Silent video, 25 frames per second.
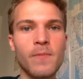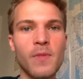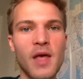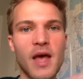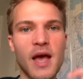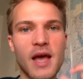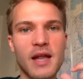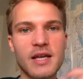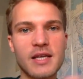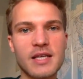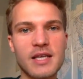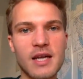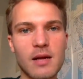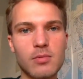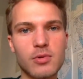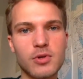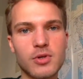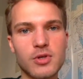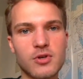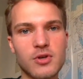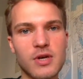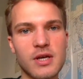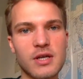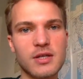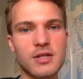and a
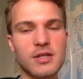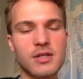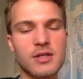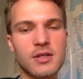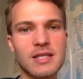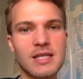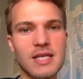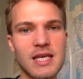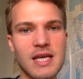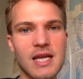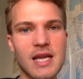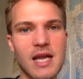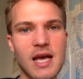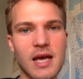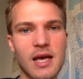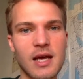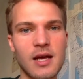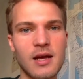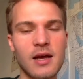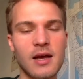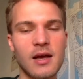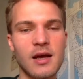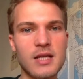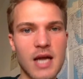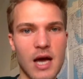double-stranded D N
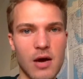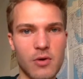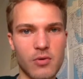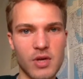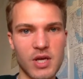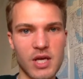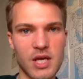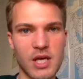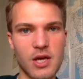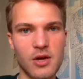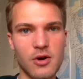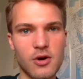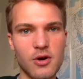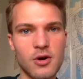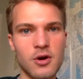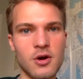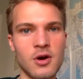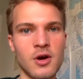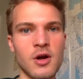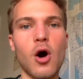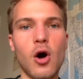A down here,